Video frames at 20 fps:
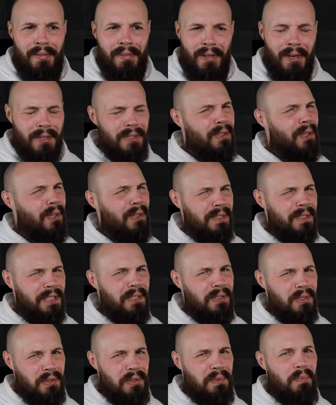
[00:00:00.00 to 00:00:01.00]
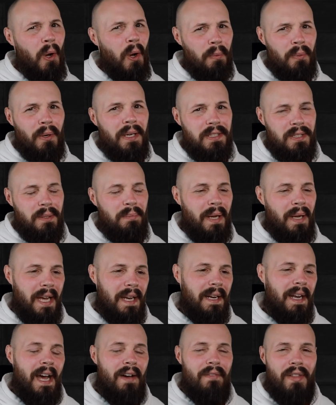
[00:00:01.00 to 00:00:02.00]
the hundred dollars a year is a small price to pay
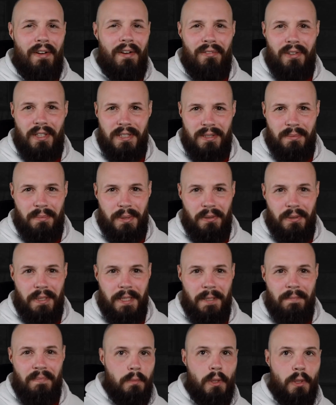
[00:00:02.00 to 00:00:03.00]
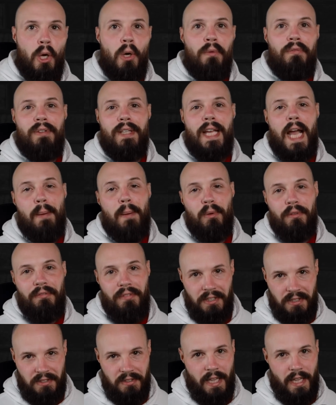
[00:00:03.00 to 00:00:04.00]
to have that flexibility but hopefully apple
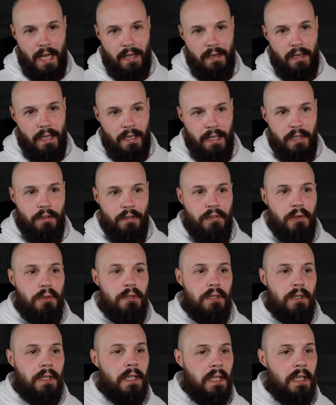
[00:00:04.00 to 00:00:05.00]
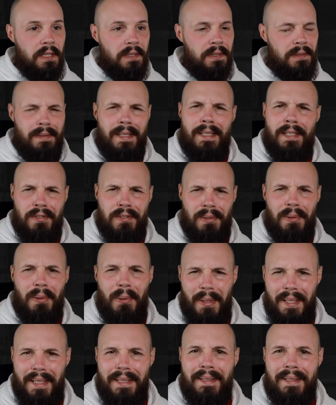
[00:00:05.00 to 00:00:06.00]
fixes that uh, in the future because it is
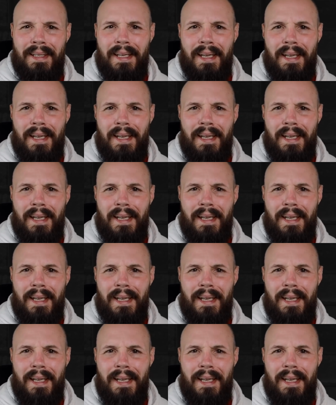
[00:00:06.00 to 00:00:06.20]
annoying